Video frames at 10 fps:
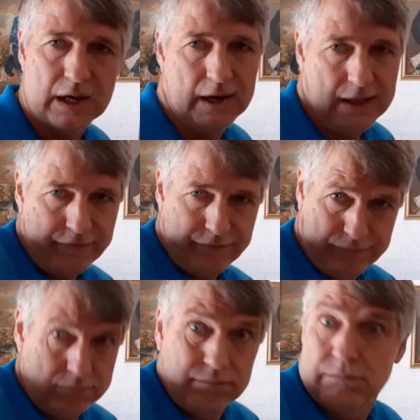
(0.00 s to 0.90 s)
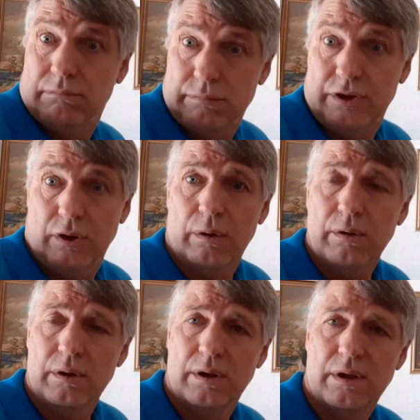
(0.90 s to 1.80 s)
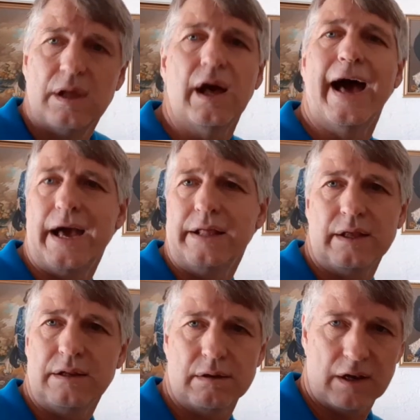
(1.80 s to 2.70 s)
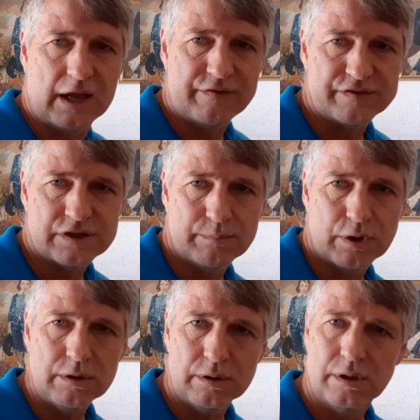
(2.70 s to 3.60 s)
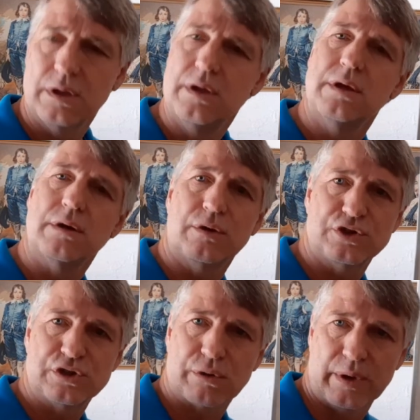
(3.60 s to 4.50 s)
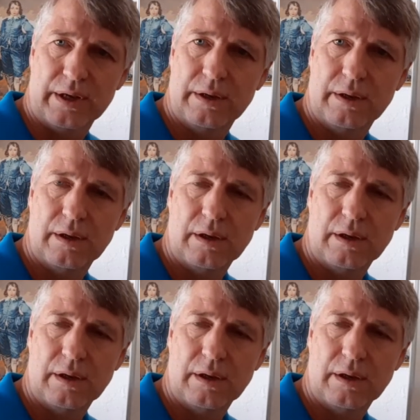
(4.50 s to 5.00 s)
life went on, and then life somehow got destroyed.